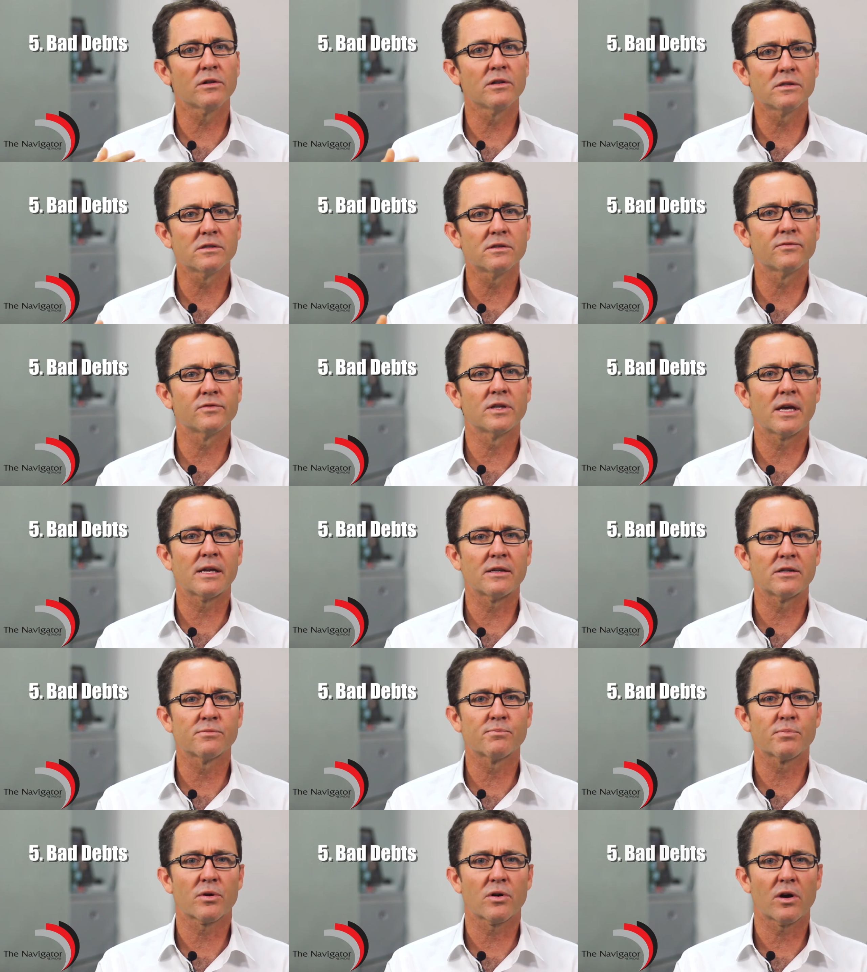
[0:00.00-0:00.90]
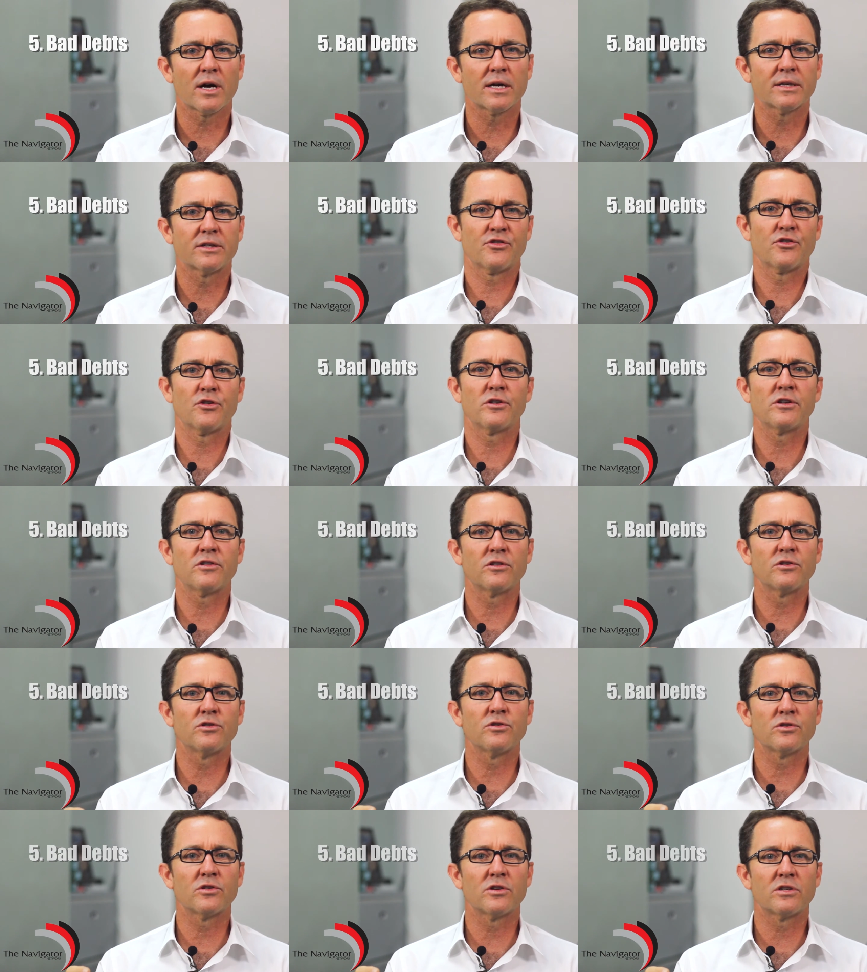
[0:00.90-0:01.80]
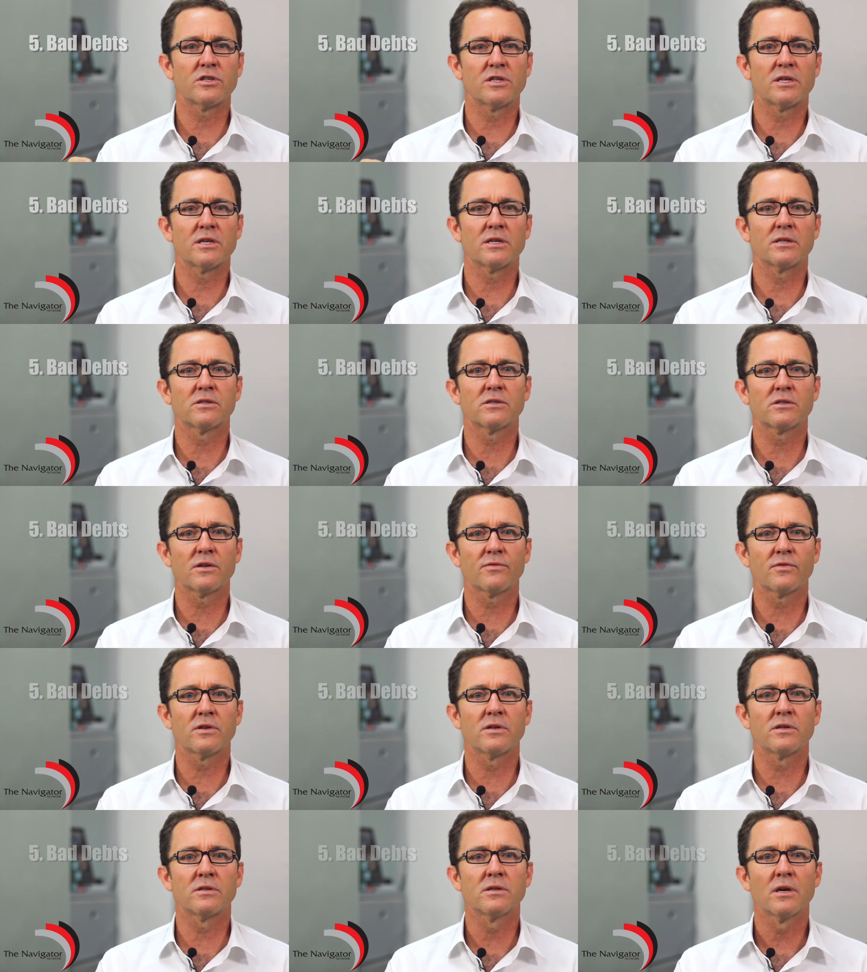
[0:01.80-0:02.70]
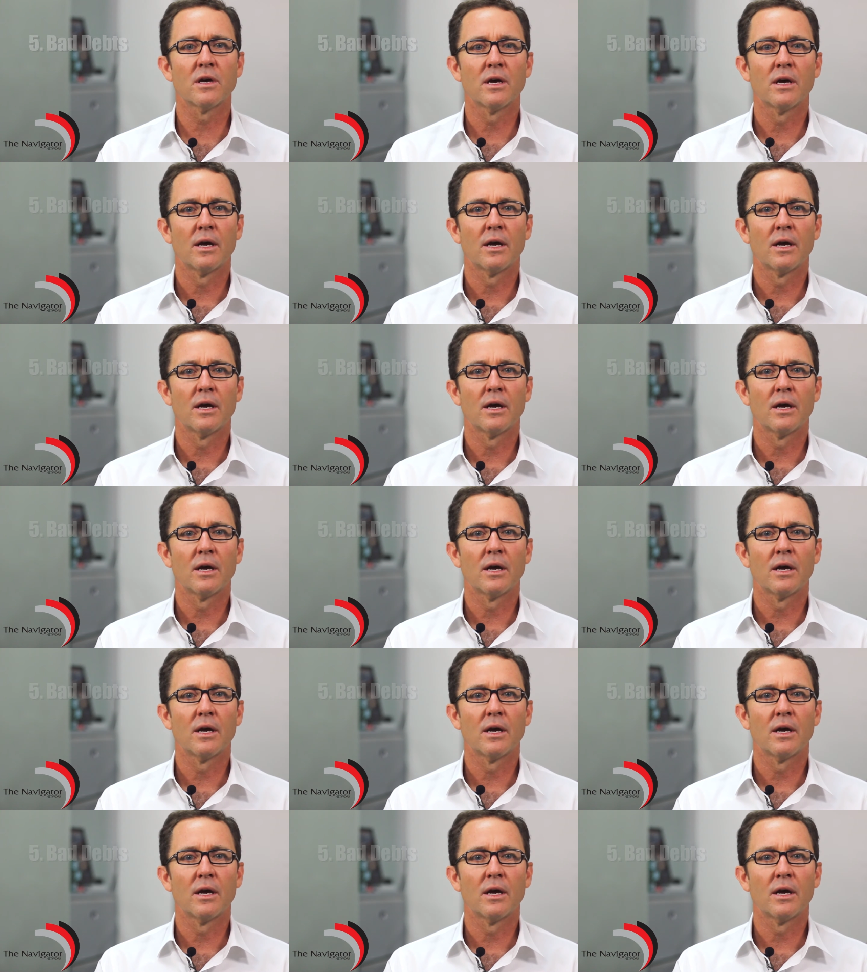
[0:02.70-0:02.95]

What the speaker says: list of debtors prior to 30th of June each year and see if there's